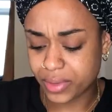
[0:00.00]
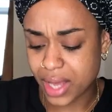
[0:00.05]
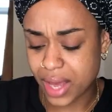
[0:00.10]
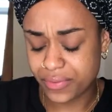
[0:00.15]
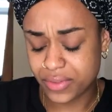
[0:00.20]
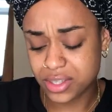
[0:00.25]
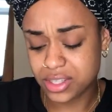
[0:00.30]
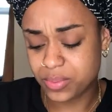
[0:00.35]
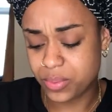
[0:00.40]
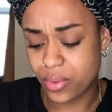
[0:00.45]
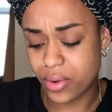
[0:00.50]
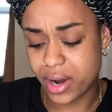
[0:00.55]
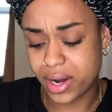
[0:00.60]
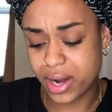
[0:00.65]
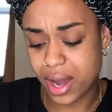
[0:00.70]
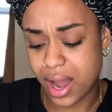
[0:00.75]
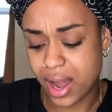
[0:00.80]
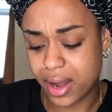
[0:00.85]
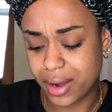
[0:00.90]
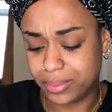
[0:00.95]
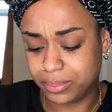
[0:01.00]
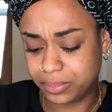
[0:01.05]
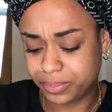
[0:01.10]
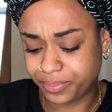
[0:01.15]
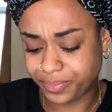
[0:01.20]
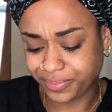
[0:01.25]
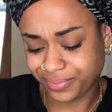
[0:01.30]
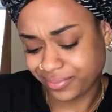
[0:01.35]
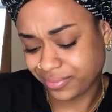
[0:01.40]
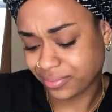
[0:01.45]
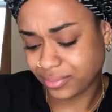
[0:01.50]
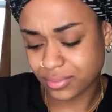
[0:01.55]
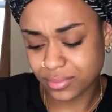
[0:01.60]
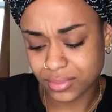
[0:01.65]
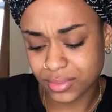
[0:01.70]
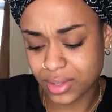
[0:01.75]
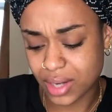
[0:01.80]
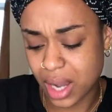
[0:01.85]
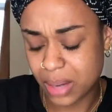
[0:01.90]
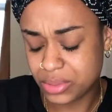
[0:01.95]
At this point, I'm
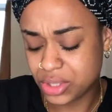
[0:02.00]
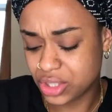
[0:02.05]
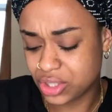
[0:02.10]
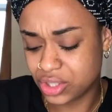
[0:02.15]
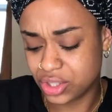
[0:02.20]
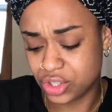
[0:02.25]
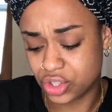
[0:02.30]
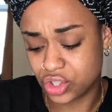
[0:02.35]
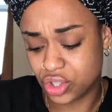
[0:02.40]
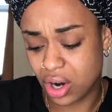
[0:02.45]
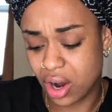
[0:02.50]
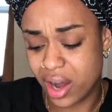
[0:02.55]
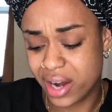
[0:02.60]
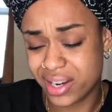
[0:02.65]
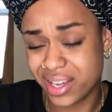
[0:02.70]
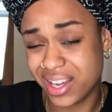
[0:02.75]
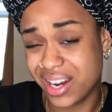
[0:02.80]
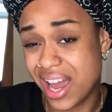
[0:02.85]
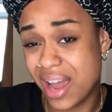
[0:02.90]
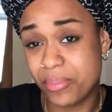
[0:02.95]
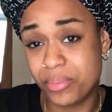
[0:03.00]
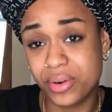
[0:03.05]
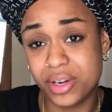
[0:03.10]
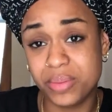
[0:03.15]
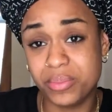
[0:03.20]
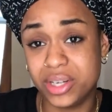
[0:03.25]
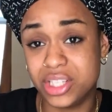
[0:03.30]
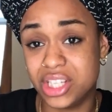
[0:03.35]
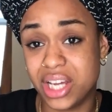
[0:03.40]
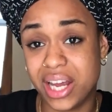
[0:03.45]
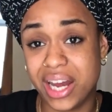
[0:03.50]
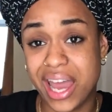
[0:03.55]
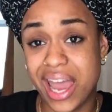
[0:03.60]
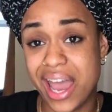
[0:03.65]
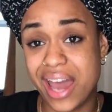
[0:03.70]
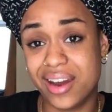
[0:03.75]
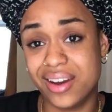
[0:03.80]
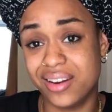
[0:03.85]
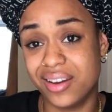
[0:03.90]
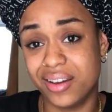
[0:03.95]
just distraught, and I pretty much
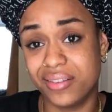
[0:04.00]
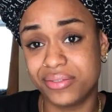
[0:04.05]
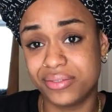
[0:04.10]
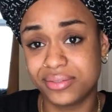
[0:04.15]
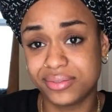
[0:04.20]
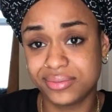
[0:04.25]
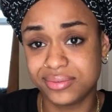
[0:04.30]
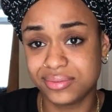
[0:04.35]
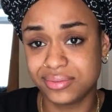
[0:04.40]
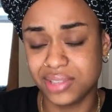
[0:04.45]
had enough.